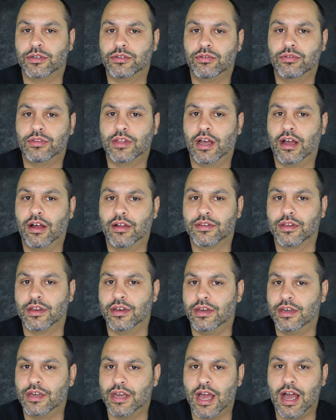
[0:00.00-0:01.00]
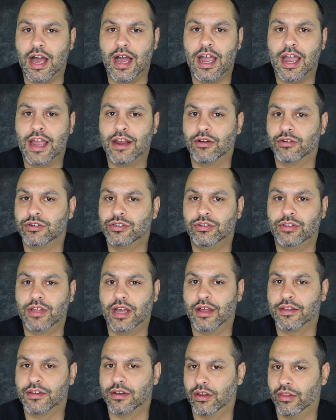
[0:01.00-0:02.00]
2009 or
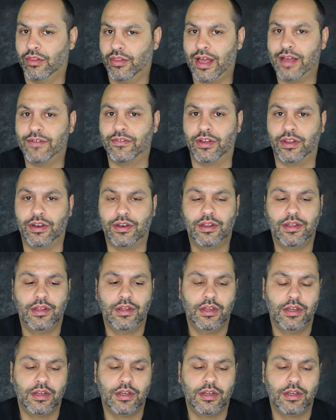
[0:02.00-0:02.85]
2011.